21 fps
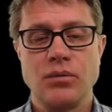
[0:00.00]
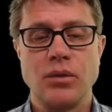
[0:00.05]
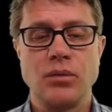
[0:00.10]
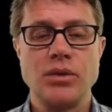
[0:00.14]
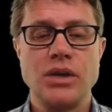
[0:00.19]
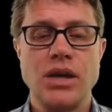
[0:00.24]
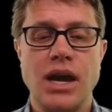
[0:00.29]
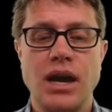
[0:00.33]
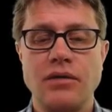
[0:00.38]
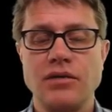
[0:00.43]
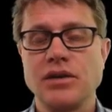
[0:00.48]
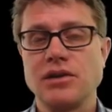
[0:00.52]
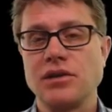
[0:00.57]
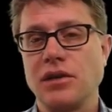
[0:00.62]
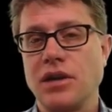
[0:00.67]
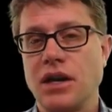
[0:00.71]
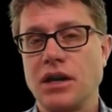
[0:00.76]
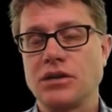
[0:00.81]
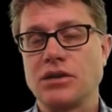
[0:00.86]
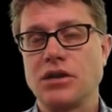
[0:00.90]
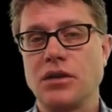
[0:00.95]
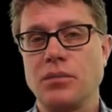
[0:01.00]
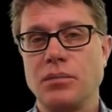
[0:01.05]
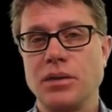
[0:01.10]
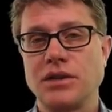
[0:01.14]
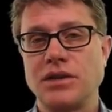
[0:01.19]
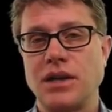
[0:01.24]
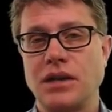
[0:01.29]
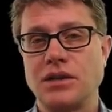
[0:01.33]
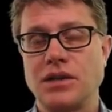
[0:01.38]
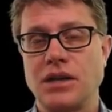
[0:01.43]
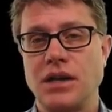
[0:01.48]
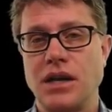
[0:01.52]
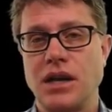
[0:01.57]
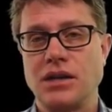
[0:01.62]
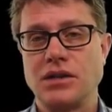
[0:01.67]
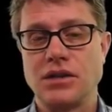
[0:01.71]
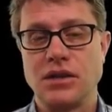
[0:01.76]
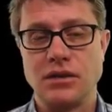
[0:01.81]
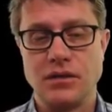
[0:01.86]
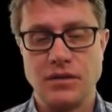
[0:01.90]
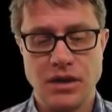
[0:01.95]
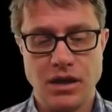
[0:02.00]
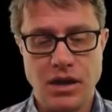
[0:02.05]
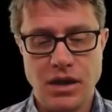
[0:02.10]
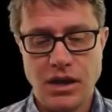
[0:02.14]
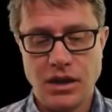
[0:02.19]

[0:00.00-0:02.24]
what we have is long-term potentiation.